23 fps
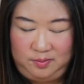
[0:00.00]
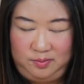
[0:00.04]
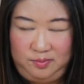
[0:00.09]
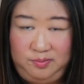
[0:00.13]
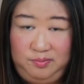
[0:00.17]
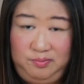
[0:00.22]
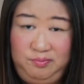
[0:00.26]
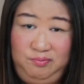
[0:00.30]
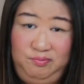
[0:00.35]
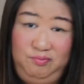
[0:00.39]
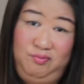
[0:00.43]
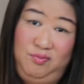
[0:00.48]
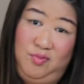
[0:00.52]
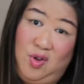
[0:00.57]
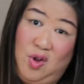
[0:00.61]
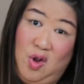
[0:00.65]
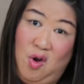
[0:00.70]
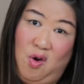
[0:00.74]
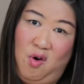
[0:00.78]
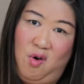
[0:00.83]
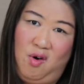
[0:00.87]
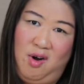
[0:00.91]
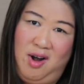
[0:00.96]

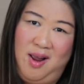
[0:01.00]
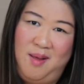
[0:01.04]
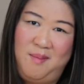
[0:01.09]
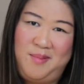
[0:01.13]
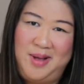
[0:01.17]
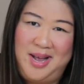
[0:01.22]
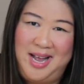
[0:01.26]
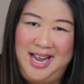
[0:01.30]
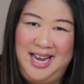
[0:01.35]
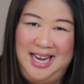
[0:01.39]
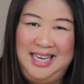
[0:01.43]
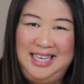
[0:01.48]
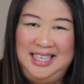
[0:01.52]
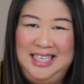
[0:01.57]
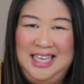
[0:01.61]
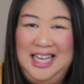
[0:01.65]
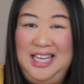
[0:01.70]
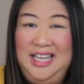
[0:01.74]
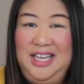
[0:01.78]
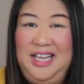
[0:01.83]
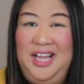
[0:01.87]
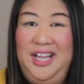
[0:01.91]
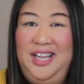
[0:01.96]
Or am
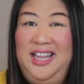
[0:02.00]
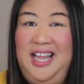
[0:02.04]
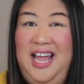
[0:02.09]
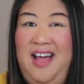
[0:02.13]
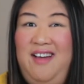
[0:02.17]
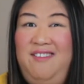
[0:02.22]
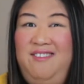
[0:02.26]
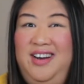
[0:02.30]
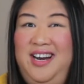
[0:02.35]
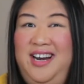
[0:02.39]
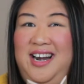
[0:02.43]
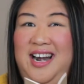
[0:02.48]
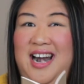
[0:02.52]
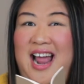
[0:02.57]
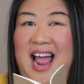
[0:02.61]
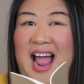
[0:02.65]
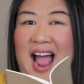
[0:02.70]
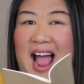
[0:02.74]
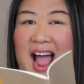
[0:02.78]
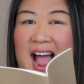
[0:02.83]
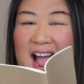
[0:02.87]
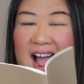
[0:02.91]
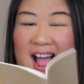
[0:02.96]
I? You'll never
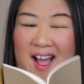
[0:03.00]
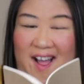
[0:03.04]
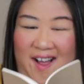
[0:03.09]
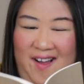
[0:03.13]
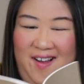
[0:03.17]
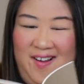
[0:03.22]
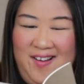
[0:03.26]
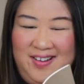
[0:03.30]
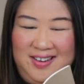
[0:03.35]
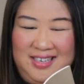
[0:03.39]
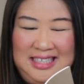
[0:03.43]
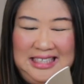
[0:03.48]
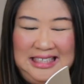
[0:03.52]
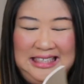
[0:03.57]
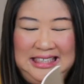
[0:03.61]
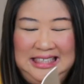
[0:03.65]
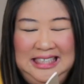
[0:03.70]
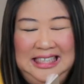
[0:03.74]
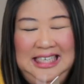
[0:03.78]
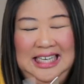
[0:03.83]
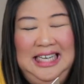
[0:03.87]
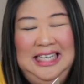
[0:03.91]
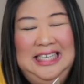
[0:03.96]
know.
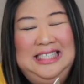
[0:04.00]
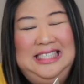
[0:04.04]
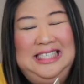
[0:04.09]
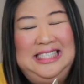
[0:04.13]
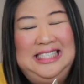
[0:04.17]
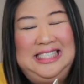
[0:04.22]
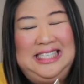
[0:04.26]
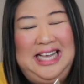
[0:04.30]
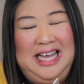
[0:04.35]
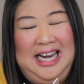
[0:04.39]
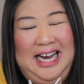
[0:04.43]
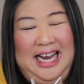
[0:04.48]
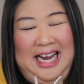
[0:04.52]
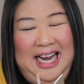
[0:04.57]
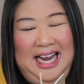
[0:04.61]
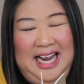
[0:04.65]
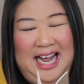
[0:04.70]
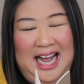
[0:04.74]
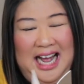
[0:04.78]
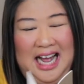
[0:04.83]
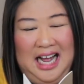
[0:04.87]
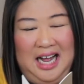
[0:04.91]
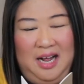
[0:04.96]
Just kidding.
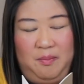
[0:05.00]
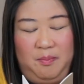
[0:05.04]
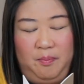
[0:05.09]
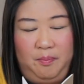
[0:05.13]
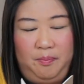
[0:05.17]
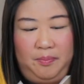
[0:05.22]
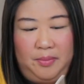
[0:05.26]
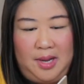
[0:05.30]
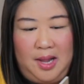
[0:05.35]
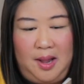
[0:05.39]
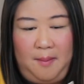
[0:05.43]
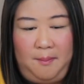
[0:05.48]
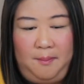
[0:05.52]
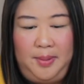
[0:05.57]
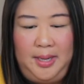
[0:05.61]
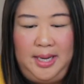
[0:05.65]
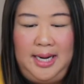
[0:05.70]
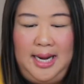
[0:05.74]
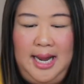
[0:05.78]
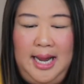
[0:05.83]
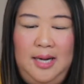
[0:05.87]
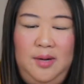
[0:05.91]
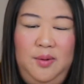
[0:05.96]
But
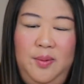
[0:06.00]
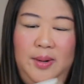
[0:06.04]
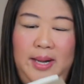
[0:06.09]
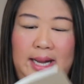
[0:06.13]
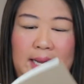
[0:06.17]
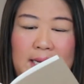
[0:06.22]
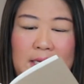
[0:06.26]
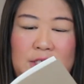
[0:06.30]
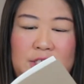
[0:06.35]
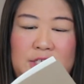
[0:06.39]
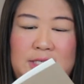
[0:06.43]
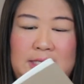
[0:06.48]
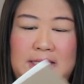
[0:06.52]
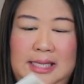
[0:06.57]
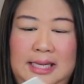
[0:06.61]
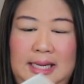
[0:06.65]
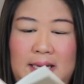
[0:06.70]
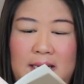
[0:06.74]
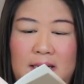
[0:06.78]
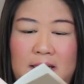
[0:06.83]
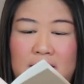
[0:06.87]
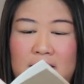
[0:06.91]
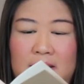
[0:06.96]
anyway, just
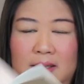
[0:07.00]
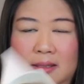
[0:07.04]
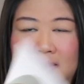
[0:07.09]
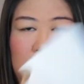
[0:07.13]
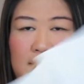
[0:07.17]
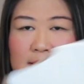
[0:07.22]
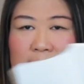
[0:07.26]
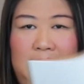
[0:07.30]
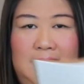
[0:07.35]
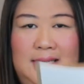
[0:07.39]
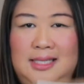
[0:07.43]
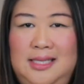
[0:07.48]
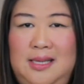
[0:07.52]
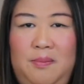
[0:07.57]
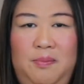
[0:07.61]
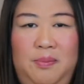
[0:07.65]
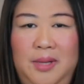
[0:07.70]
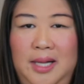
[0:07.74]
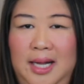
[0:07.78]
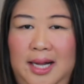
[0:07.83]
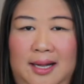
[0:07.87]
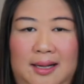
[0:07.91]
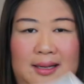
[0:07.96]
like
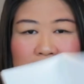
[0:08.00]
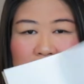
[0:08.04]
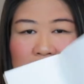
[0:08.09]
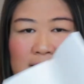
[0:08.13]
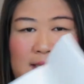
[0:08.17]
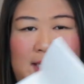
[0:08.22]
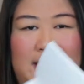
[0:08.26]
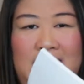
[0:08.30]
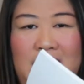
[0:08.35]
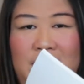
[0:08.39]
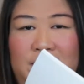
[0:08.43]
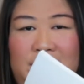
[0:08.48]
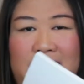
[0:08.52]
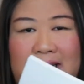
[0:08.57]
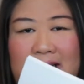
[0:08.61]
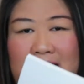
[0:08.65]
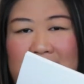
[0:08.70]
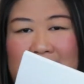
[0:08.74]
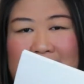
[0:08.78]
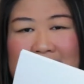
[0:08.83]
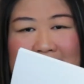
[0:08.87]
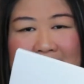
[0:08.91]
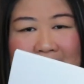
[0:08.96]
something, you know, like
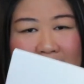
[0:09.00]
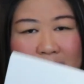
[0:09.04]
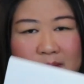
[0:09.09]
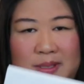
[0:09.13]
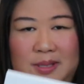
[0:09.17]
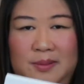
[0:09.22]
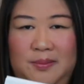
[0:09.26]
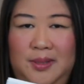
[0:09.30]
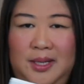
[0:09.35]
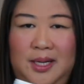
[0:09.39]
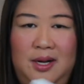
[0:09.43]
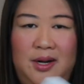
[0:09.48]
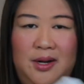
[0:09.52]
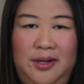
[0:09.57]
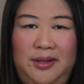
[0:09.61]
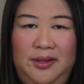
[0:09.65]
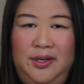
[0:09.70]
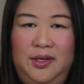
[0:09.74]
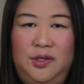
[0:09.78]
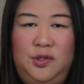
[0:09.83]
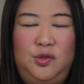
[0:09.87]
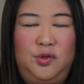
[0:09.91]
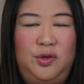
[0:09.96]
you could tape something on
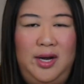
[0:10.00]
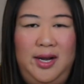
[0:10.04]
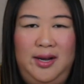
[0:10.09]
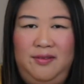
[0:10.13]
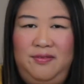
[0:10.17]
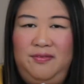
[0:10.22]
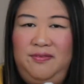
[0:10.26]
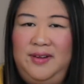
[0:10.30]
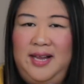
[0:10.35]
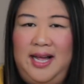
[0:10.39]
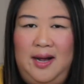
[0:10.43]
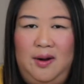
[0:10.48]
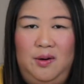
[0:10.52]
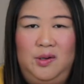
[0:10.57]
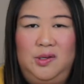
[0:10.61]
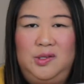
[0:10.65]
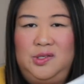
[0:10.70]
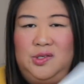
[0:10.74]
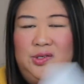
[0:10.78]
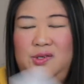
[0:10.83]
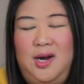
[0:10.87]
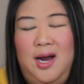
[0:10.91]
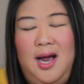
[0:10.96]
there, dried
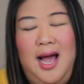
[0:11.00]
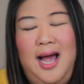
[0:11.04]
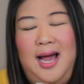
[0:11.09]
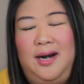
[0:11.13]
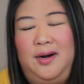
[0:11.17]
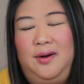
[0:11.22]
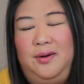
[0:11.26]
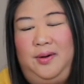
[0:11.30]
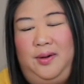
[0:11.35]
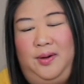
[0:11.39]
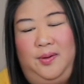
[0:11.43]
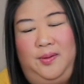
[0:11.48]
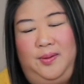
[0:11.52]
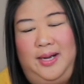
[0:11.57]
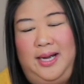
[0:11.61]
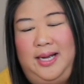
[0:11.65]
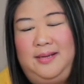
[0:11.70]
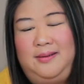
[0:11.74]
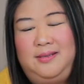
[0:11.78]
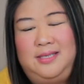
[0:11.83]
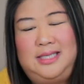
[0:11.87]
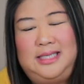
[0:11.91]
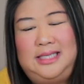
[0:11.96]
flowers. Or, I don't know.
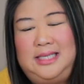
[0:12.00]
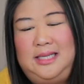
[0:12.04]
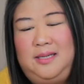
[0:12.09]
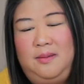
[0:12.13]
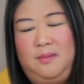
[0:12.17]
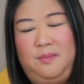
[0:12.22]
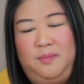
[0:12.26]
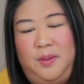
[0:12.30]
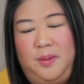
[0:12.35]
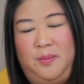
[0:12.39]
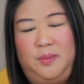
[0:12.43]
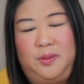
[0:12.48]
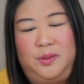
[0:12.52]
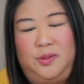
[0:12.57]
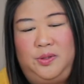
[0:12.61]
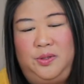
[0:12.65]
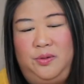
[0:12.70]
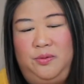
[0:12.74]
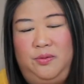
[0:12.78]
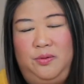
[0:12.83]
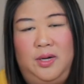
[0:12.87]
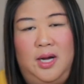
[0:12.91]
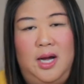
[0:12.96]
I've just seen people
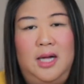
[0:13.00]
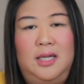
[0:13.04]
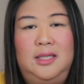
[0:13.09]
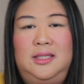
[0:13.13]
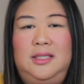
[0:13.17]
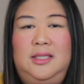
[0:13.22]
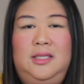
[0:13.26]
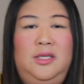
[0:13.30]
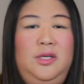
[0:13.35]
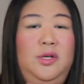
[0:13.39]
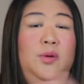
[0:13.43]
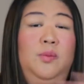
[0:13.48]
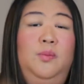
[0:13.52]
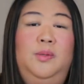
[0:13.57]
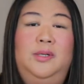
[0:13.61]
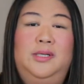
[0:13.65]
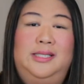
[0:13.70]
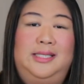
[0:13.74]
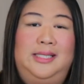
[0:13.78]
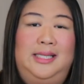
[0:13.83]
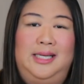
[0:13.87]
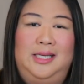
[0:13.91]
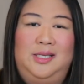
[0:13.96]
do
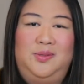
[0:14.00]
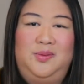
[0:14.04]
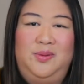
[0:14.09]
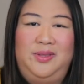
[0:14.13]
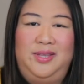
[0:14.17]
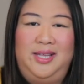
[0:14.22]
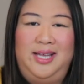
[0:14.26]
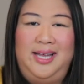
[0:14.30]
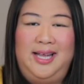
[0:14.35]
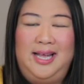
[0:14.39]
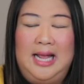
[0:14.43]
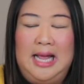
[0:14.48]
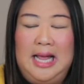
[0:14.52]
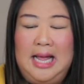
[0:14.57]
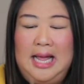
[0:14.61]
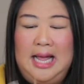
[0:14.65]
numerous things with it.